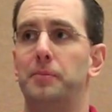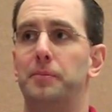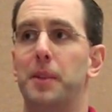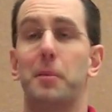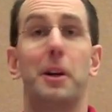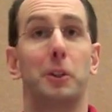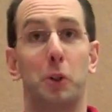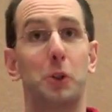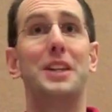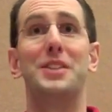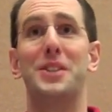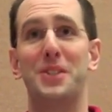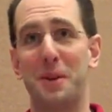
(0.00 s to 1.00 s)
it might look
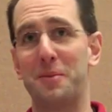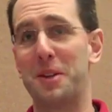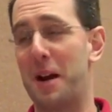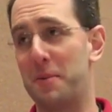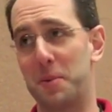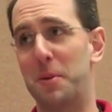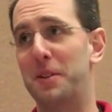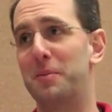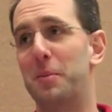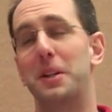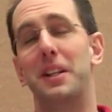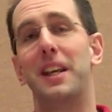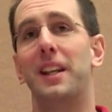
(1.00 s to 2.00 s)
easy sometimes,
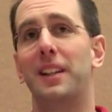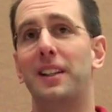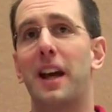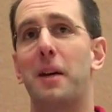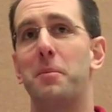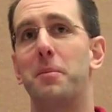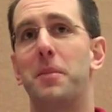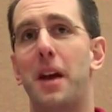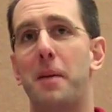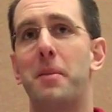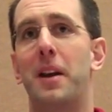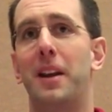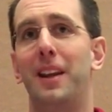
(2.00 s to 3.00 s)
but getting
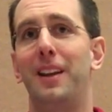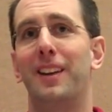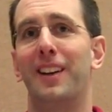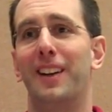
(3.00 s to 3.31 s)
that many